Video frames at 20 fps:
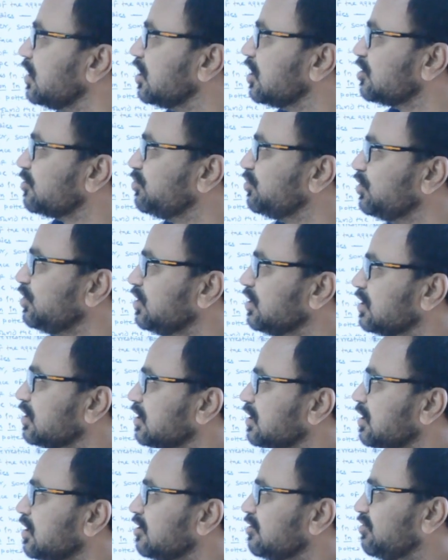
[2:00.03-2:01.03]
colorful
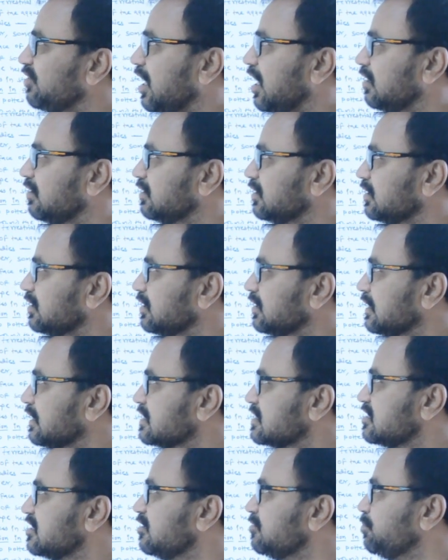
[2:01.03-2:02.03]
flower,
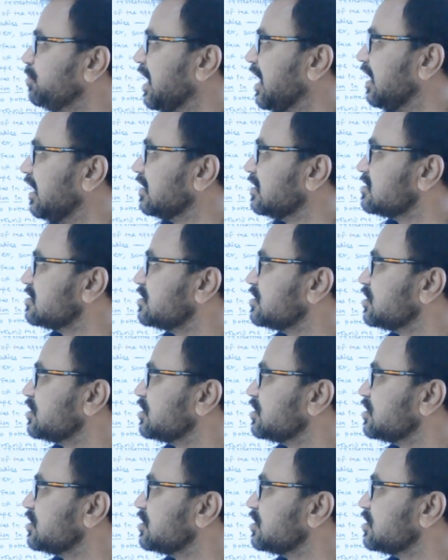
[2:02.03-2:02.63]
some plants